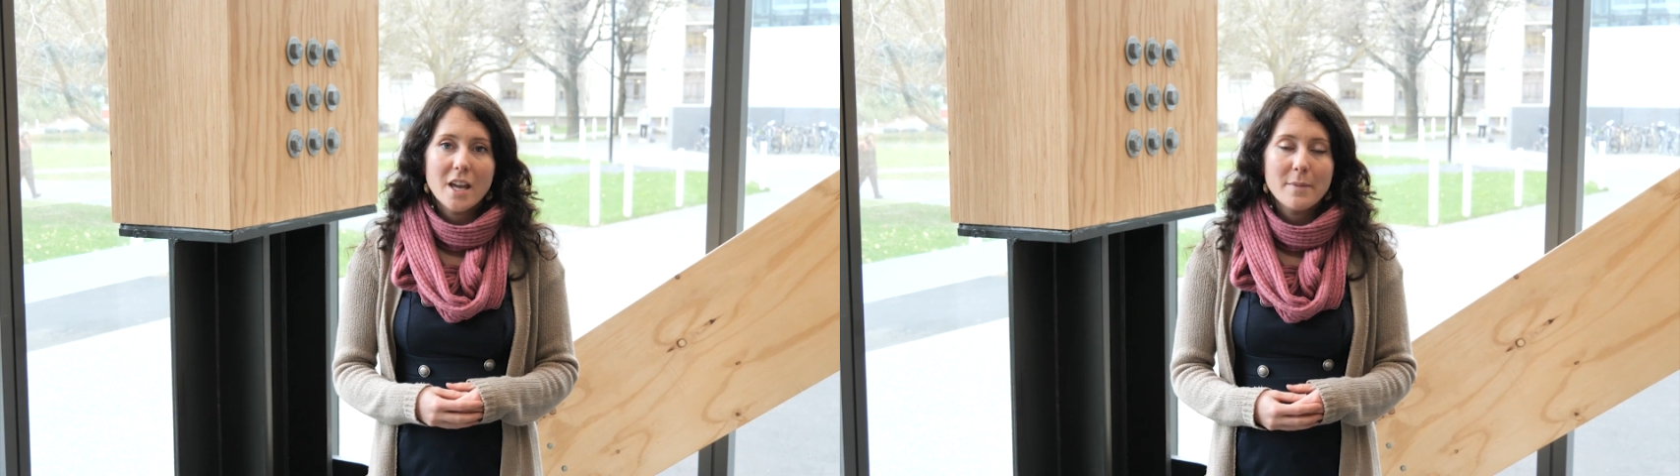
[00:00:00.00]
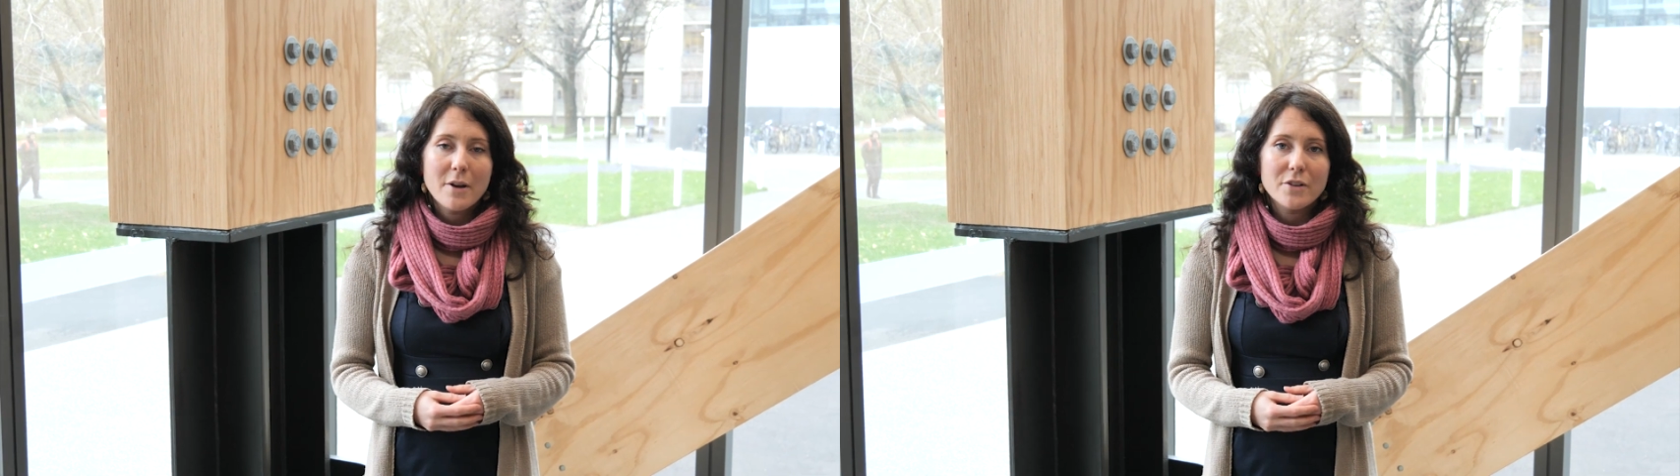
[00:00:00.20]

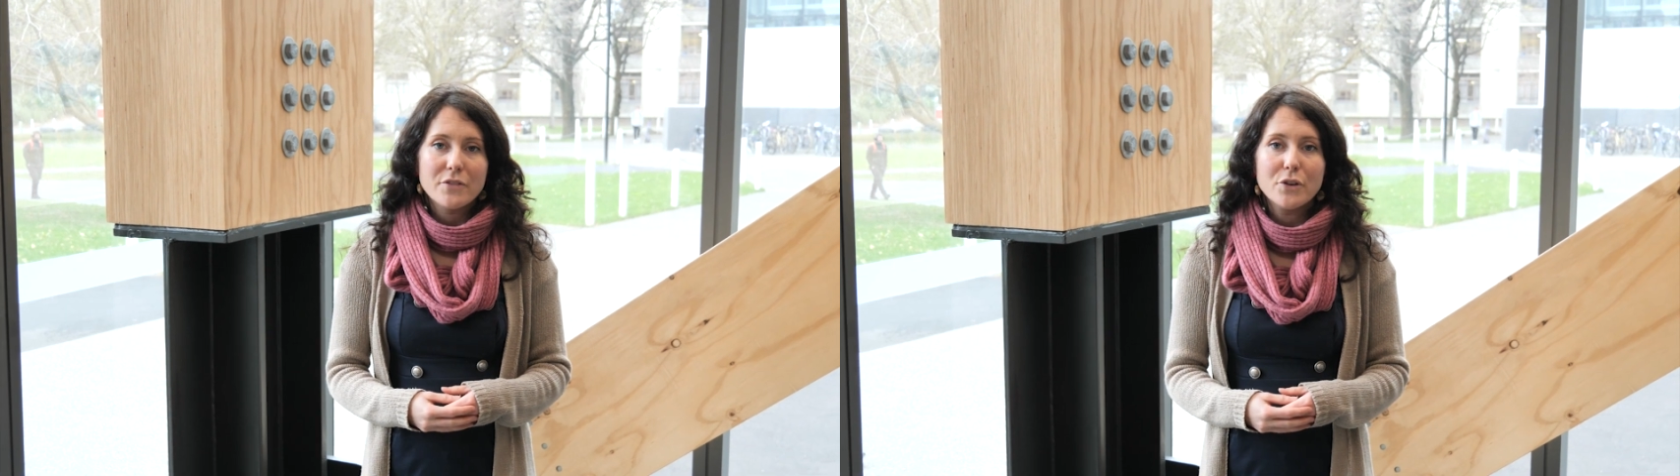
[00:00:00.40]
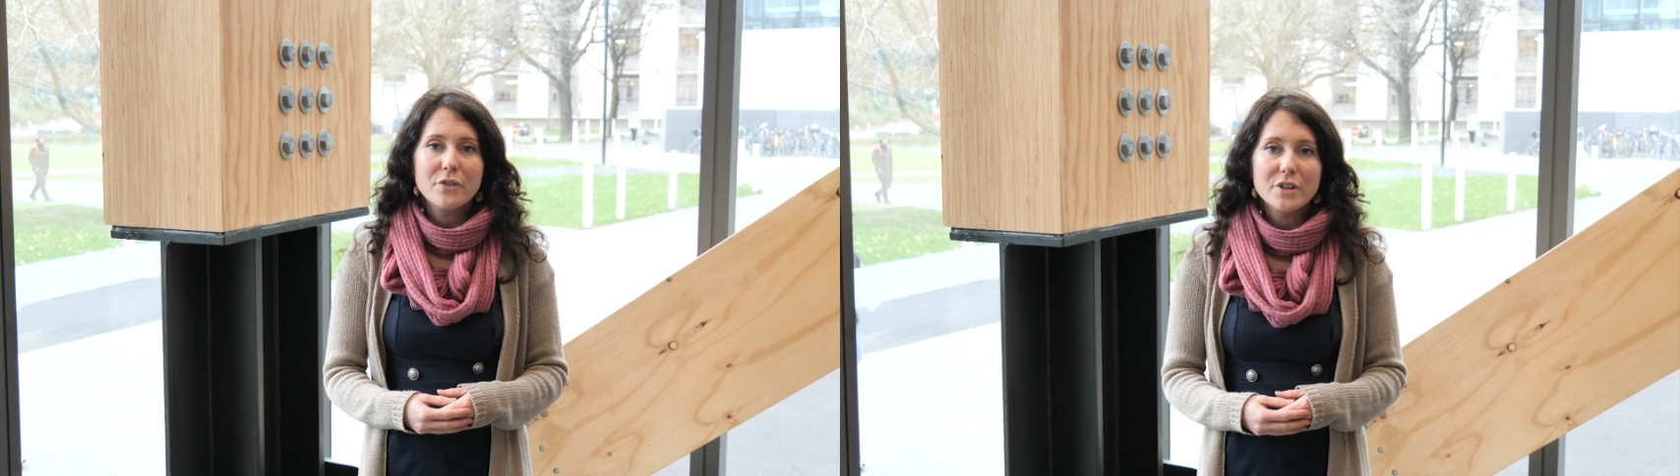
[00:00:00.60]
came out
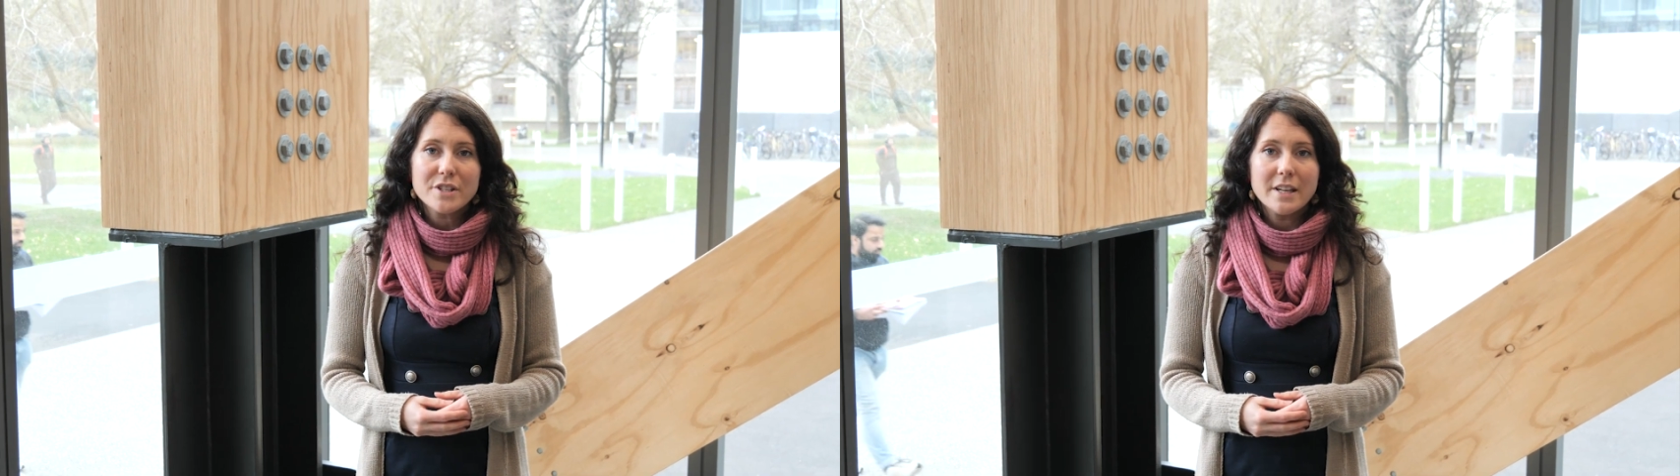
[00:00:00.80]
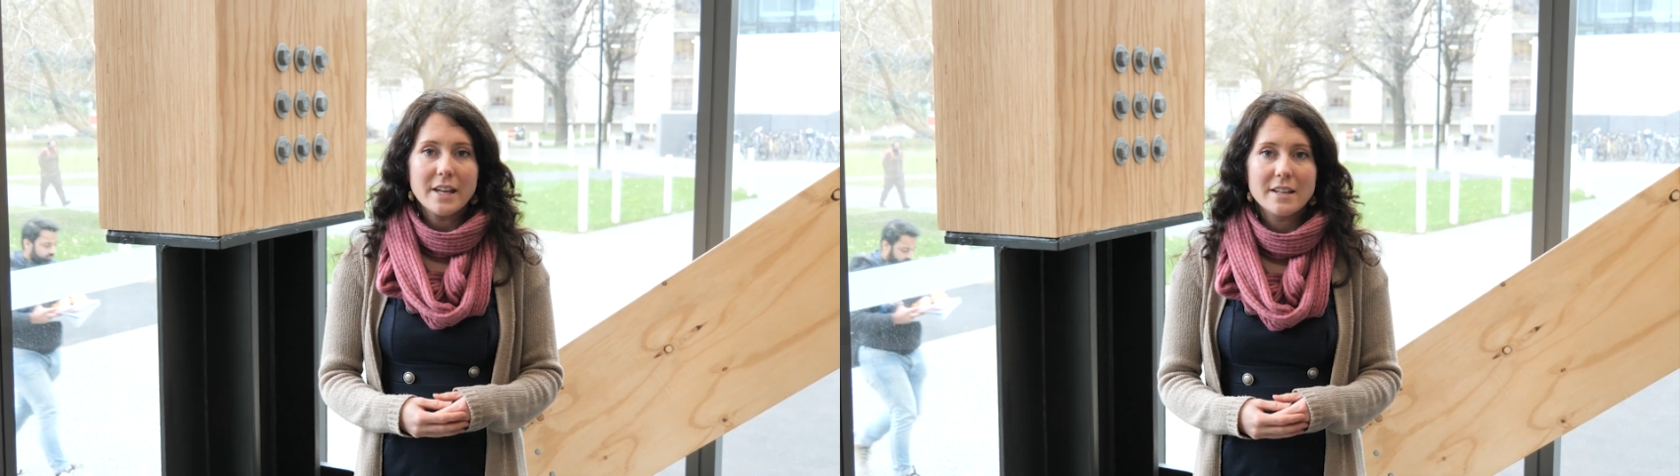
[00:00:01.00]
of
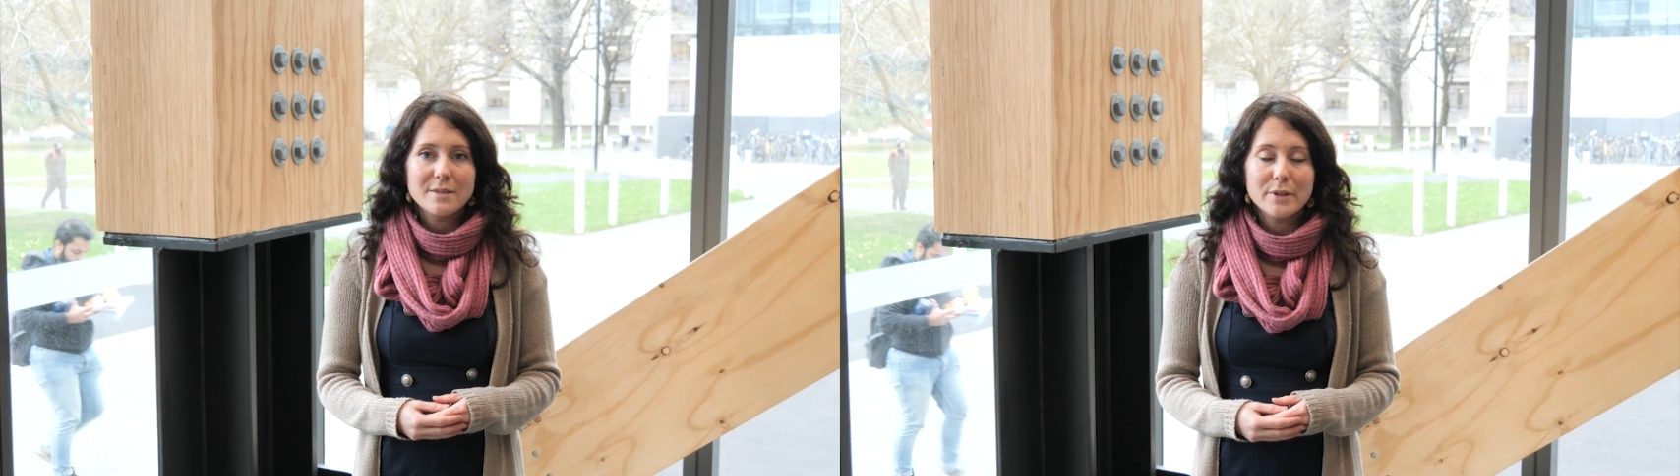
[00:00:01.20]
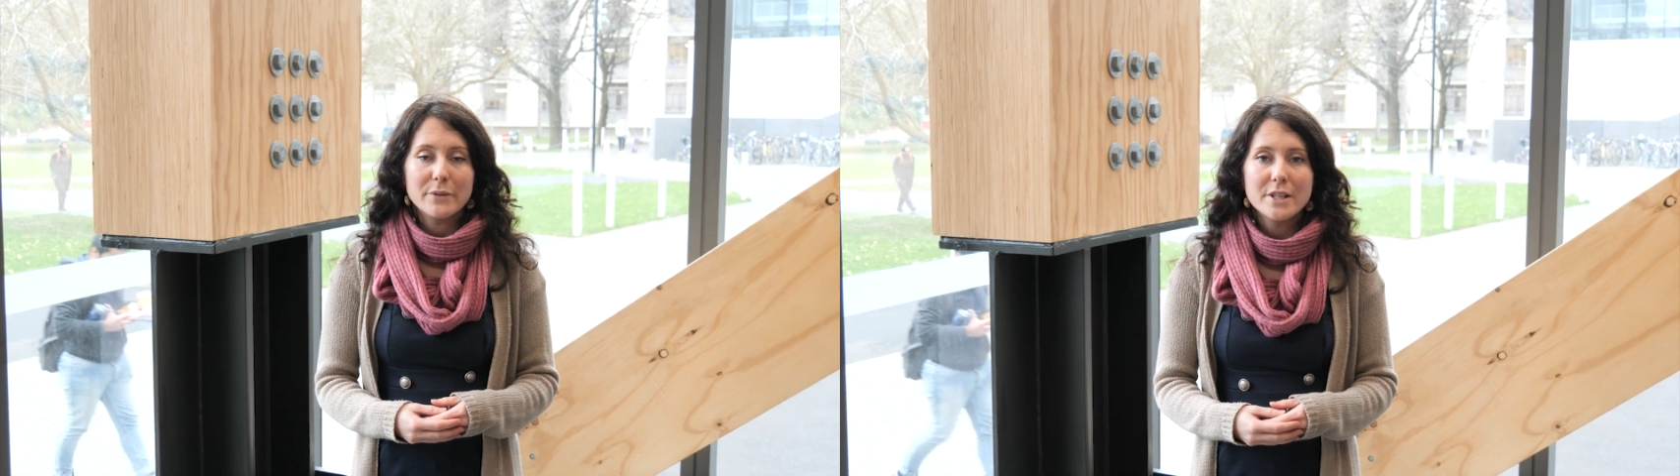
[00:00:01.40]
University of
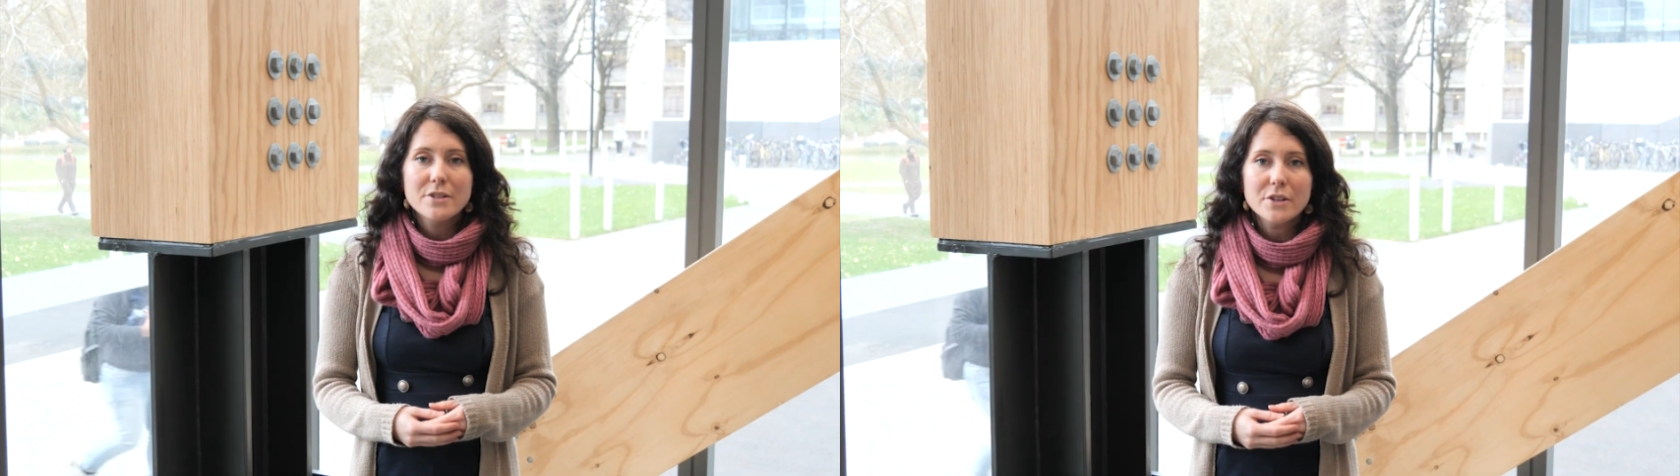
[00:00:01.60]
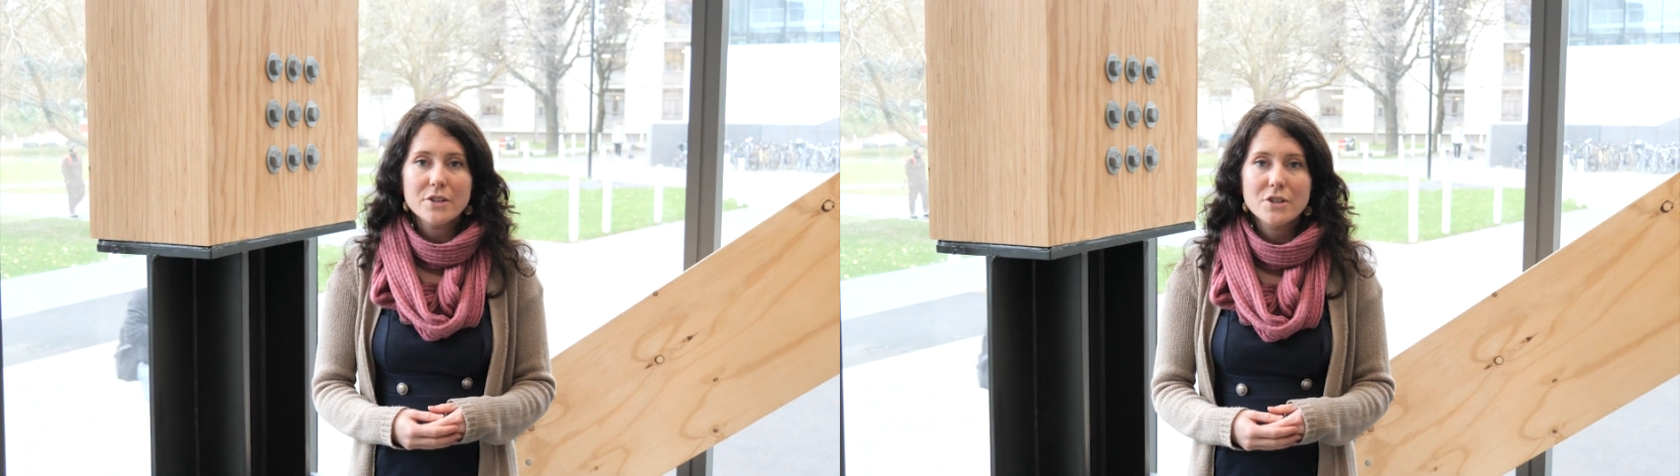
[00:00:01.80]
Canterbury
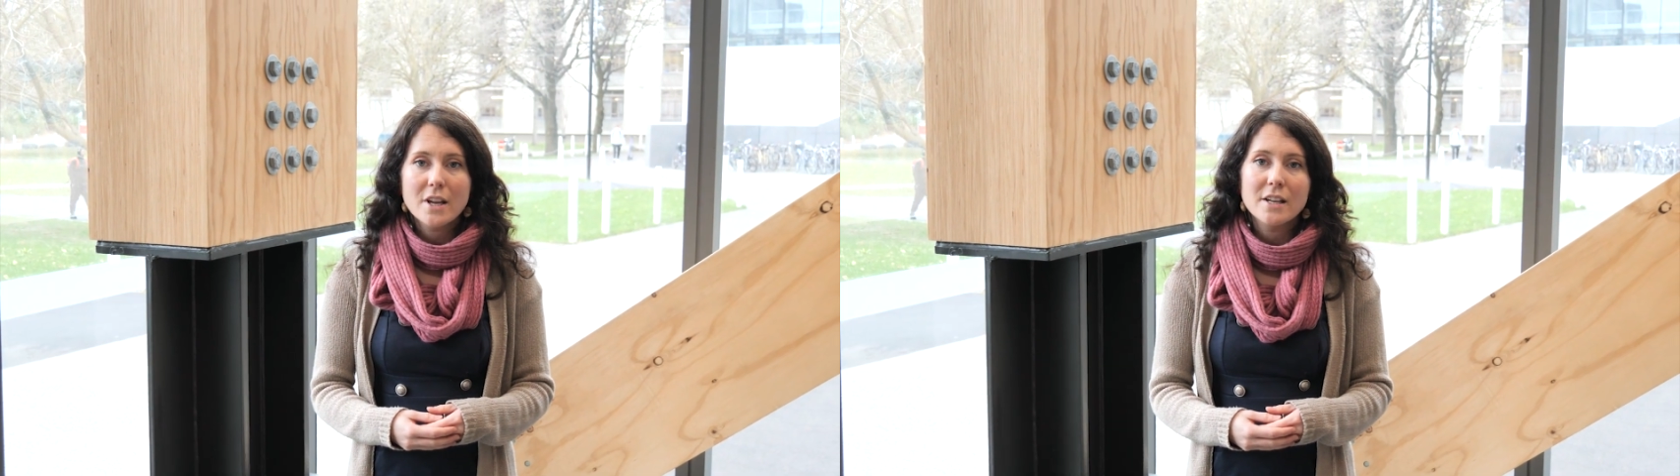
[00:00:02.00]
research,